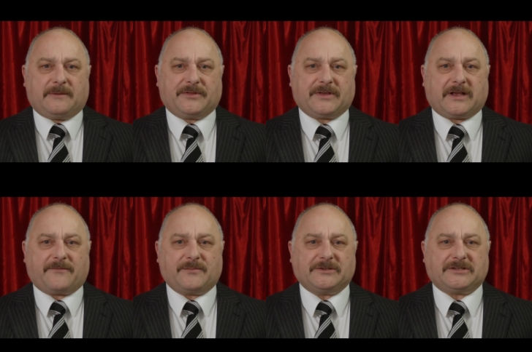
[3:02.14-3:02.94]
But the
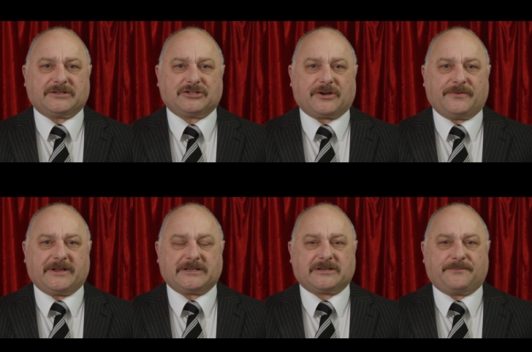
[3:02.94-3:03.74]
government has shown
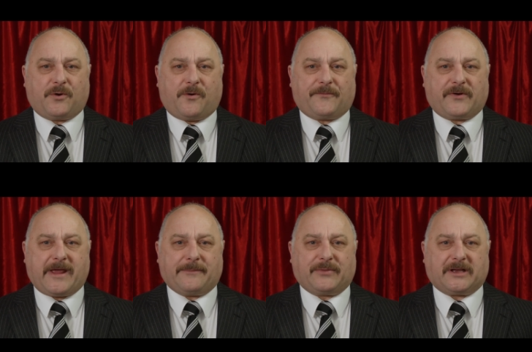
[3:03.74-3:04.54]
its support for
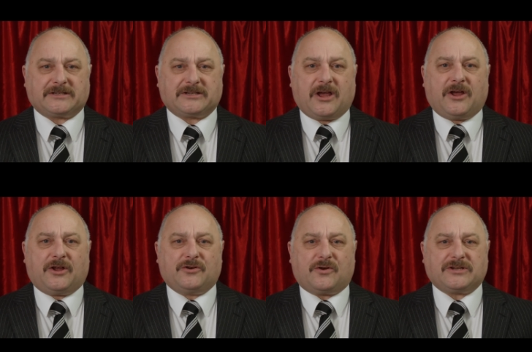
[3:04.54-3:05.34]
Airbus,
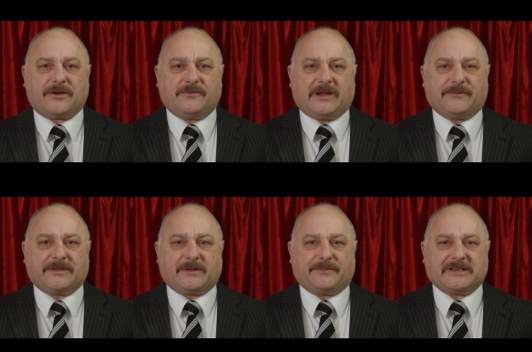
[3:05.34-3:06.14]
not only
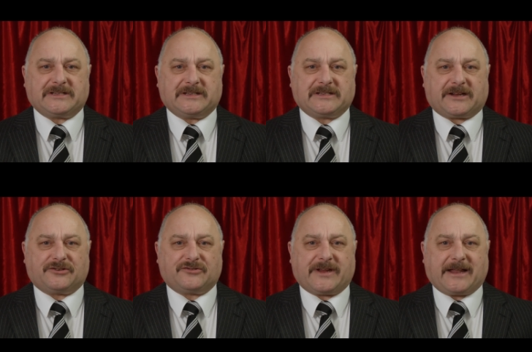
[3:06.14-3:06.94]
with the Business
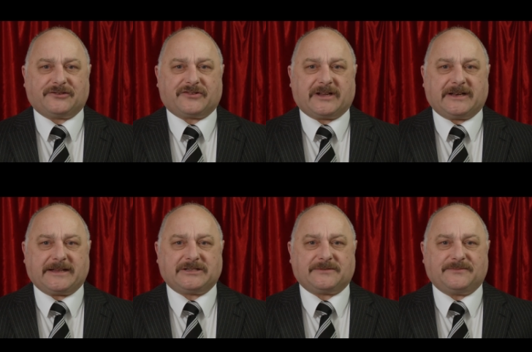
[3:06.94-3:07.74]
Secretary Andrea
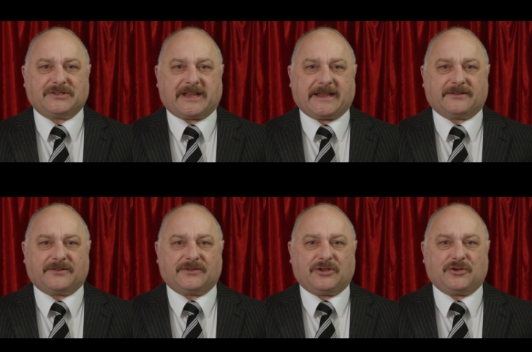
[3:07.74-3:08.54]
Leadsom saying
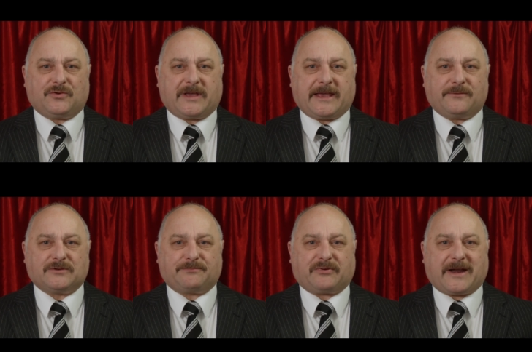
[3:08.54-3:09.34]
that the UK
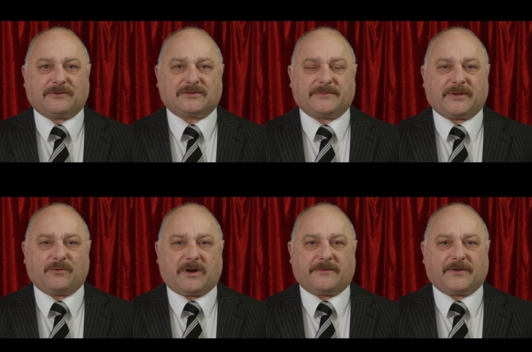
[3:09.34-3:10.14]
was proud to be
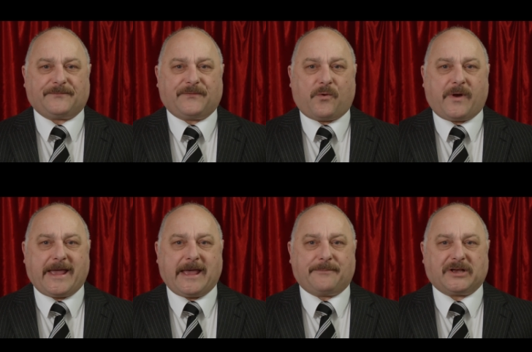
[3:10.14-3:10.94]
one of the four
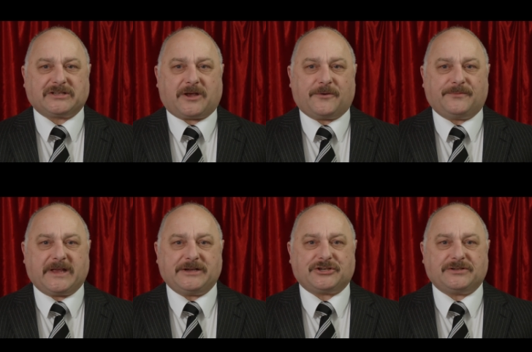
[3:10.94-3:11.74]
Airbus home
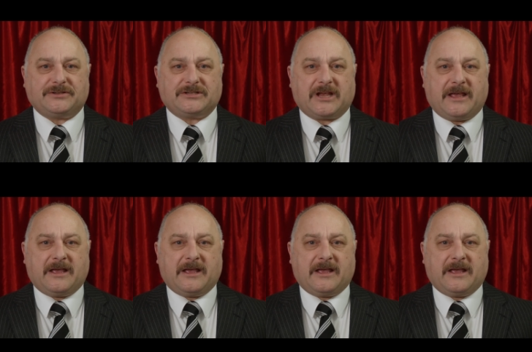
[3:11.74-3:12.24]
nations,